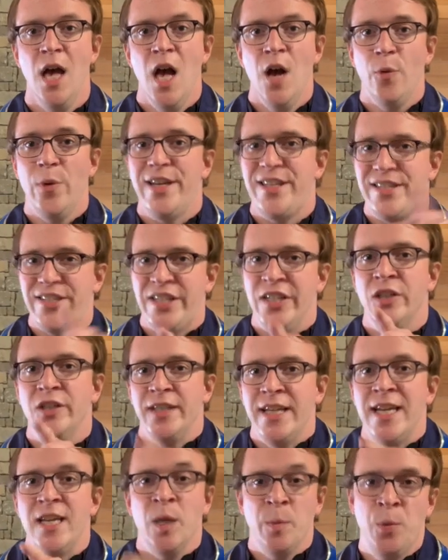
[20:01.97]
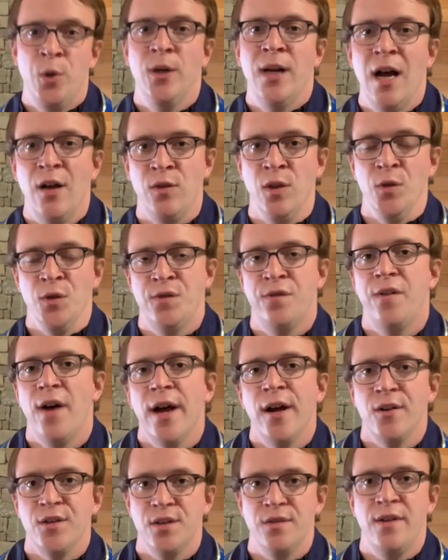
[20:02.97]
We still need to put out those
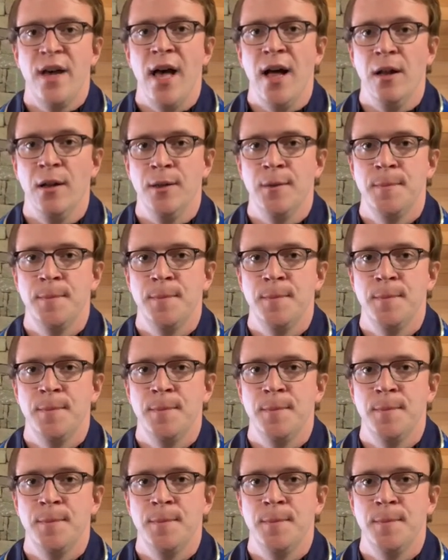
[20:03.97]
fires of hell.